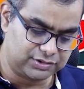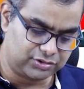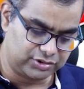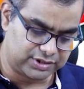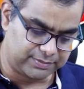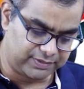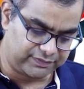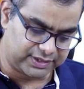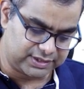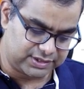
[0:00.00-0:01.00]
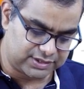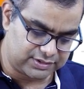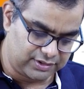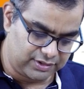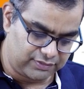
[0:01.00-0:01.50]
So, you simplify this,
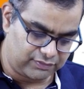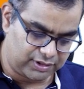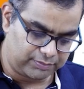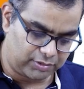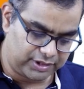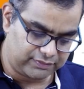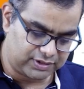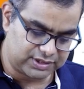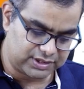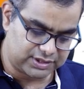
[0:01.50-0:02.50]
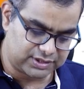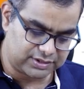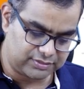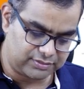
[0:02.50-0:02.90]
1.16